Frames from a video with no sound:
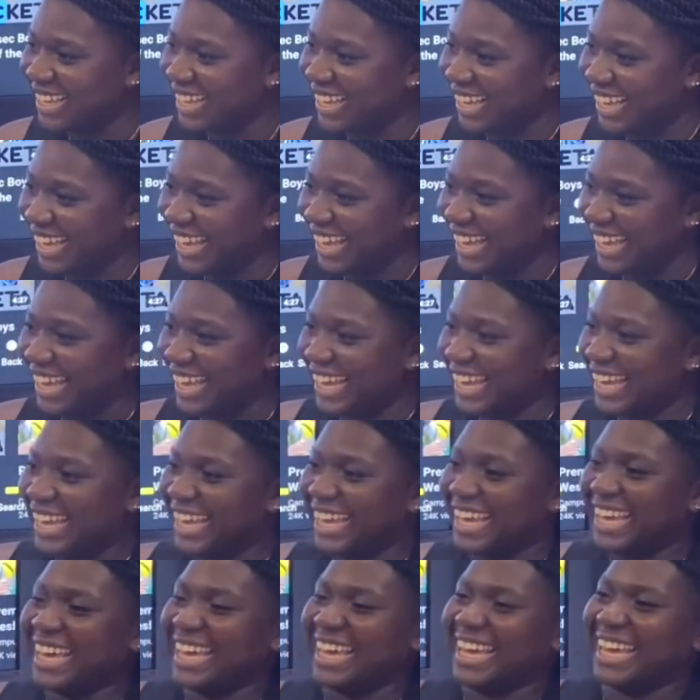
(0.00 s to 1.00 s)

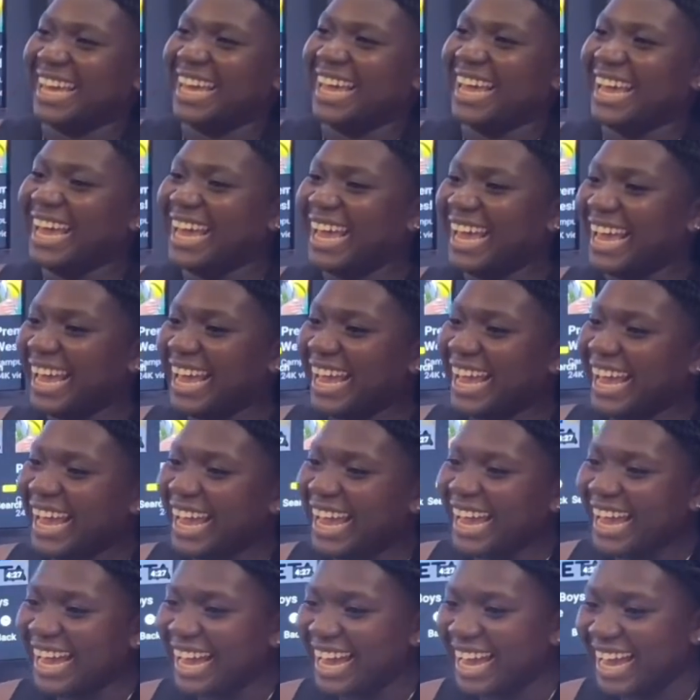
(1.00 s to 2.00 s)

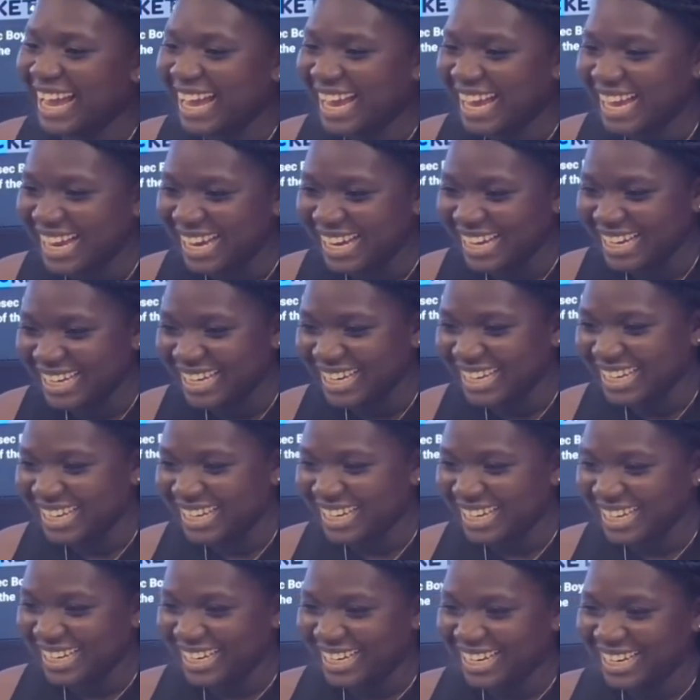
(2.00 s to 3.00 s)

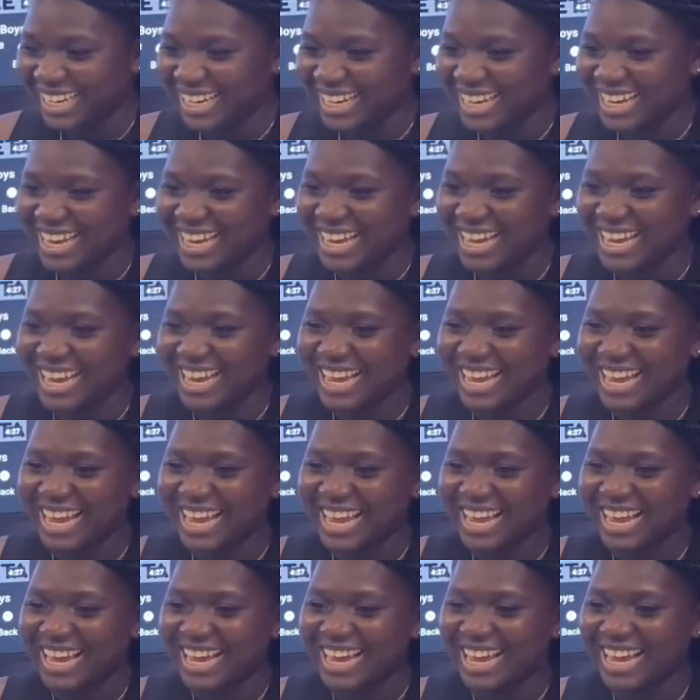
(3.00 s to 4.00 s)

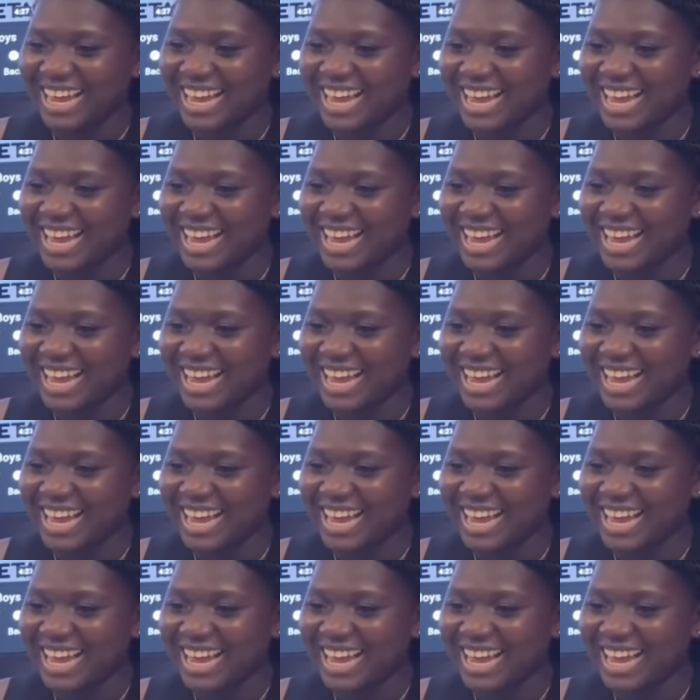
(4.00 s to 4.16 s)
(not speaking)